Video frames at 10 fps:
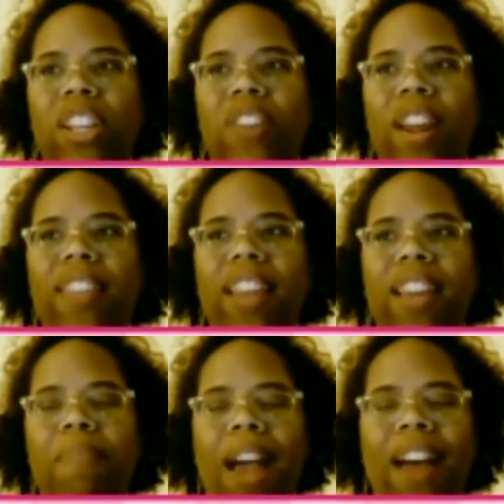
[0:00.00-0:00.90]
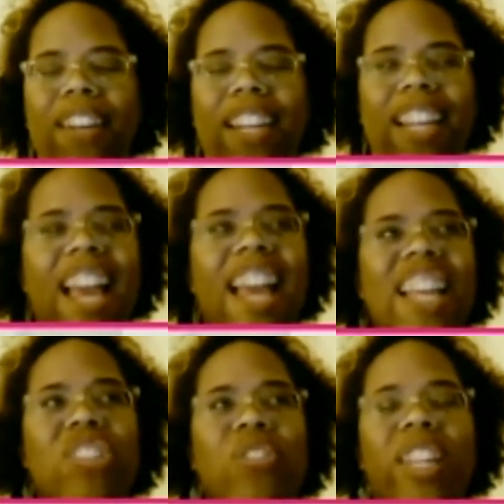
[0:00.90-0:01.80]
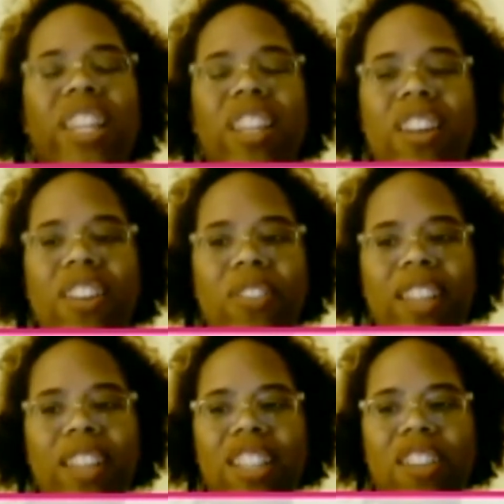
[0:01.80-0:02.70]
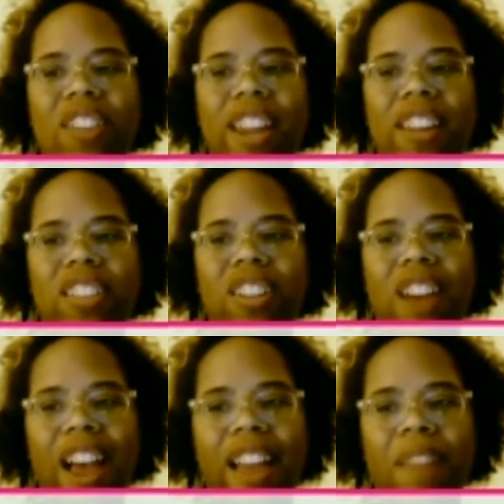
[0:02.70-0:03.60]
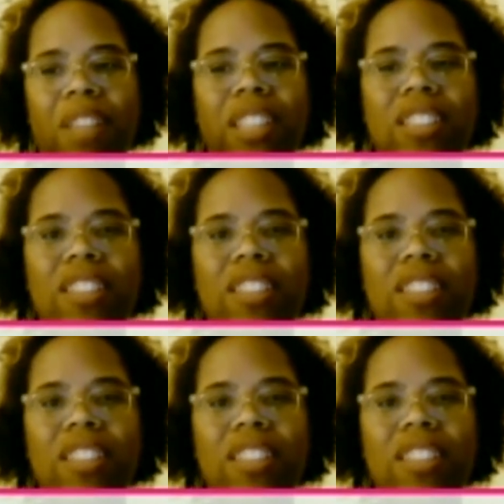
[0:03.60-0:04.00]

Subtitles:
So the great thing about it is when you get to create your tribe,